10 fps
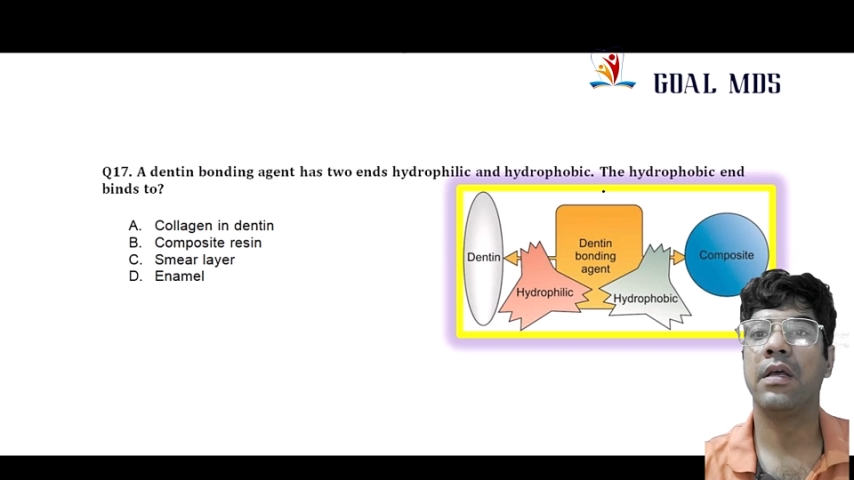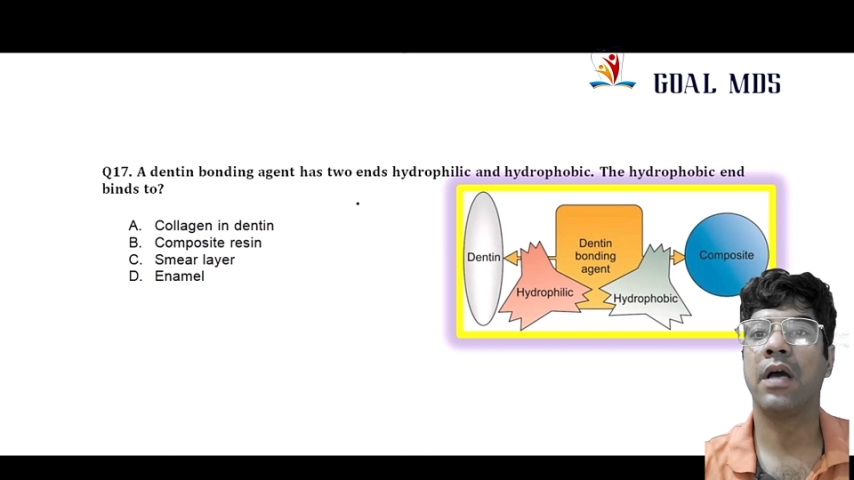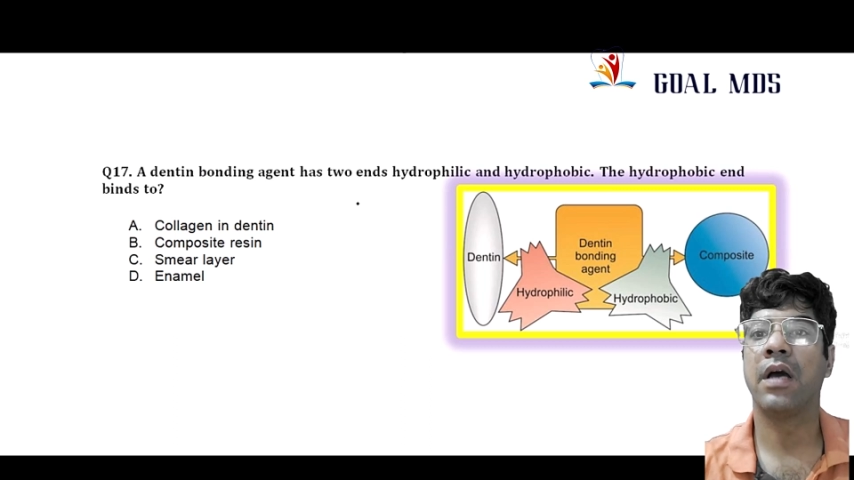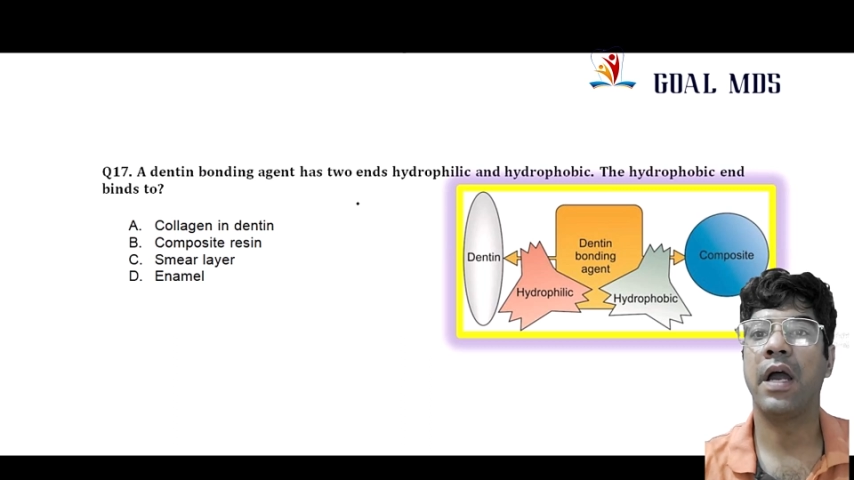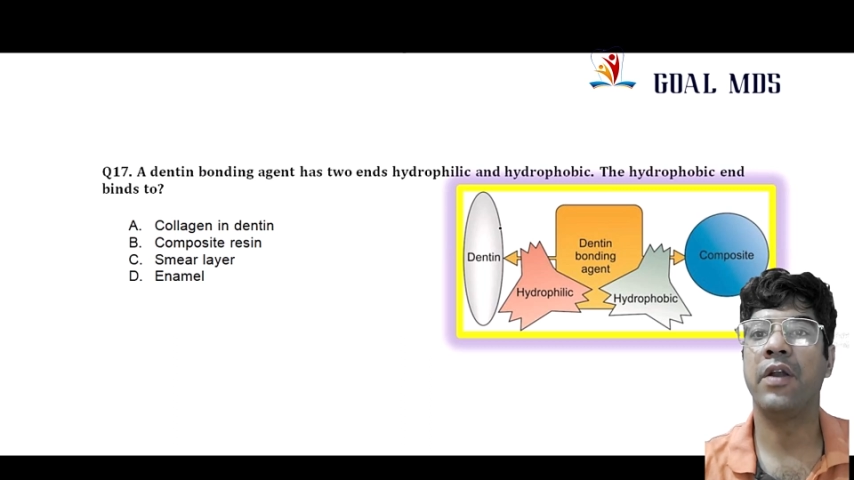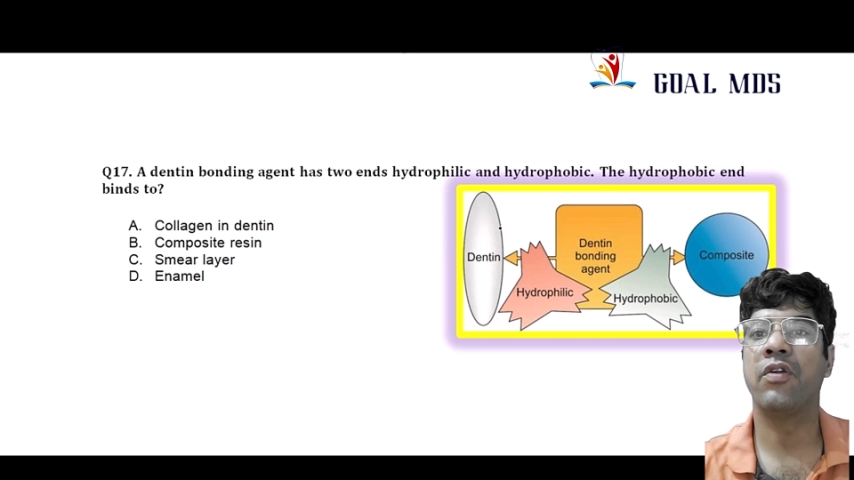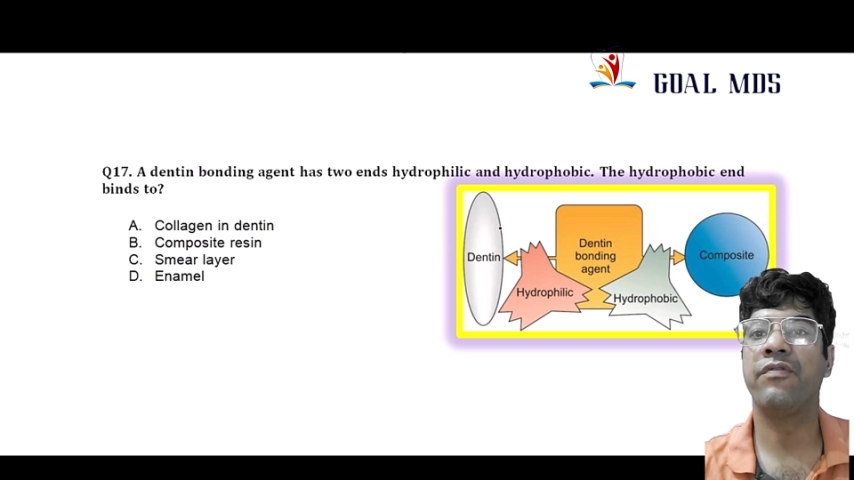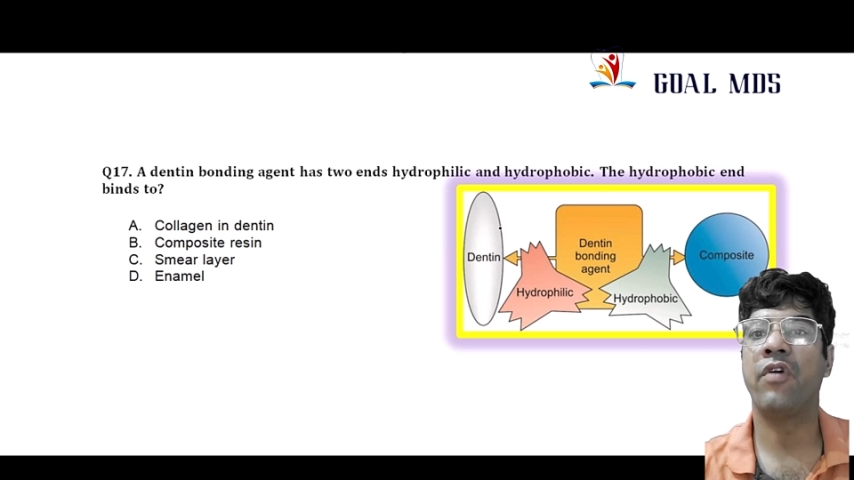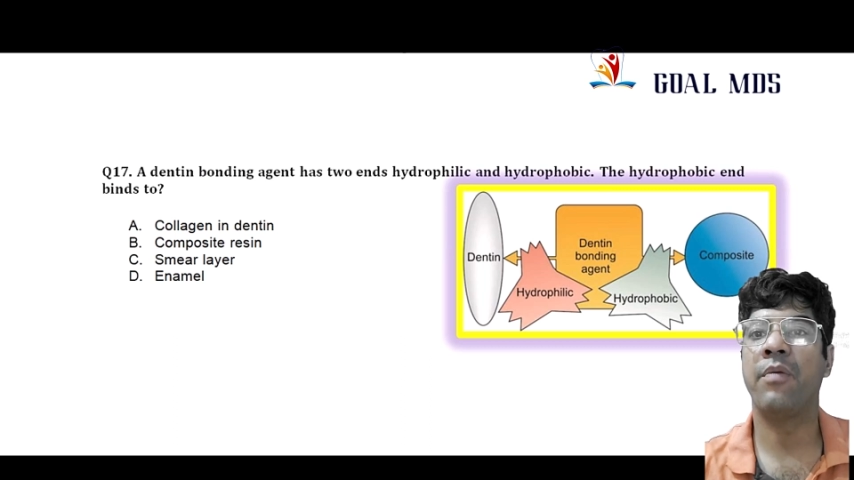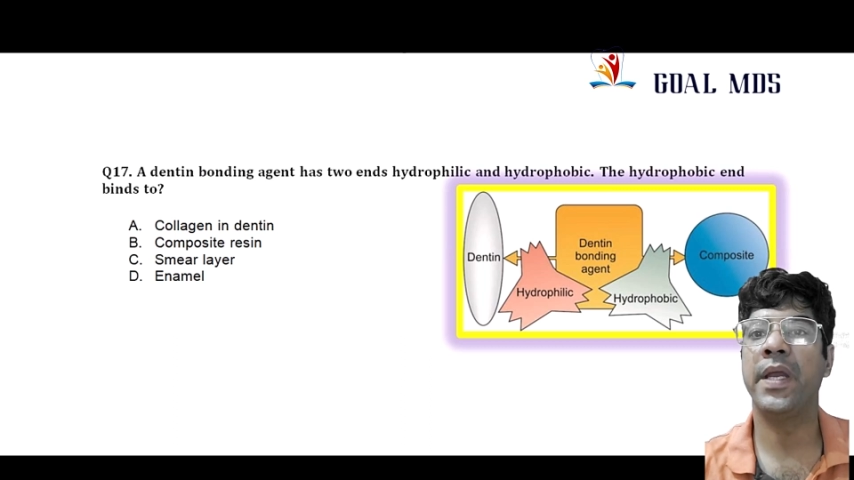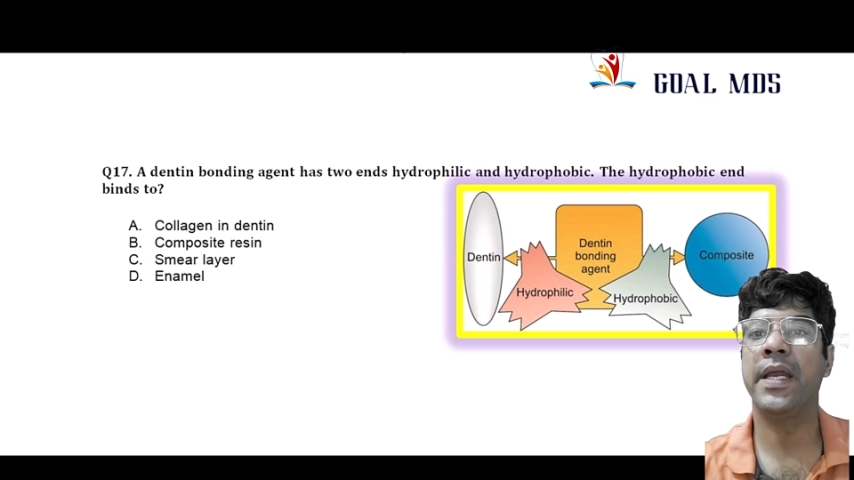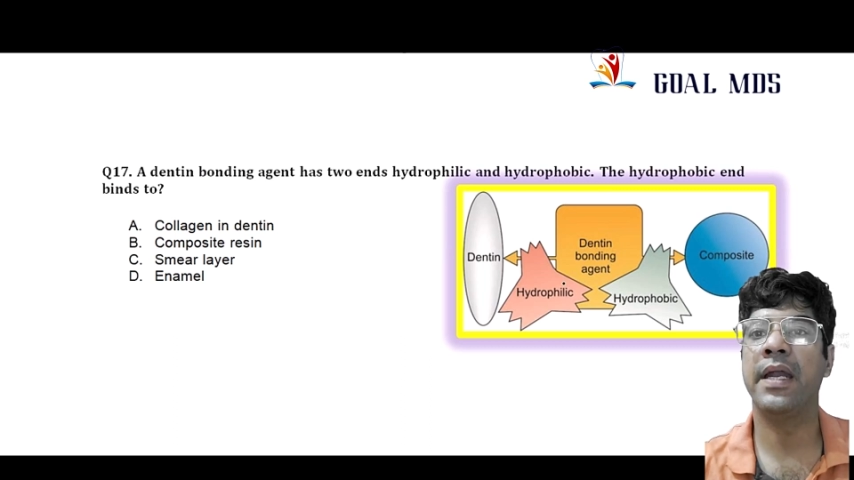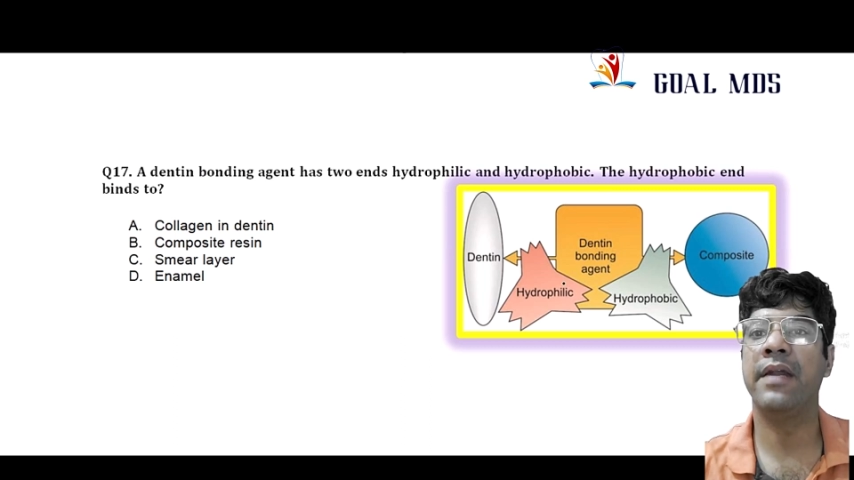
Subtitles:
hydrophobic end